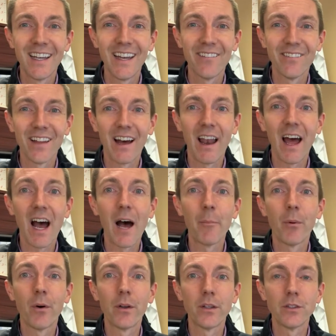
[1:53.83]
If not,
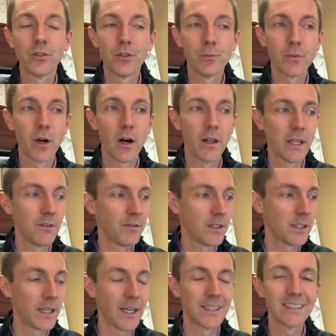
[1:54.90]
hop on the Zoom call if
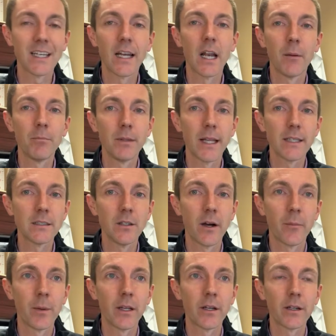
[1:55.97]
you can't. Sign up. Let us know
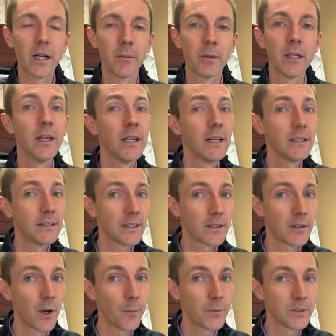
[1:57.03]
how many are coming.
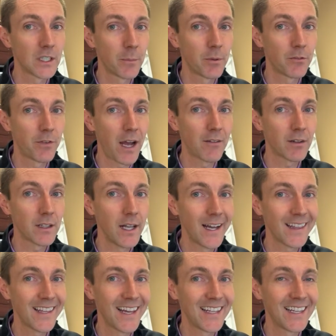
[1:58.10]
Dinner opens up at 5
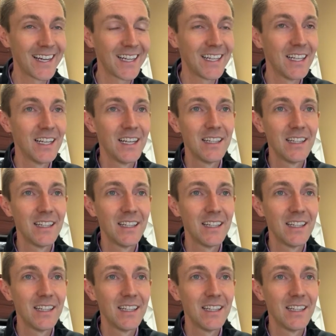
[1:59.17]
o'clock that night.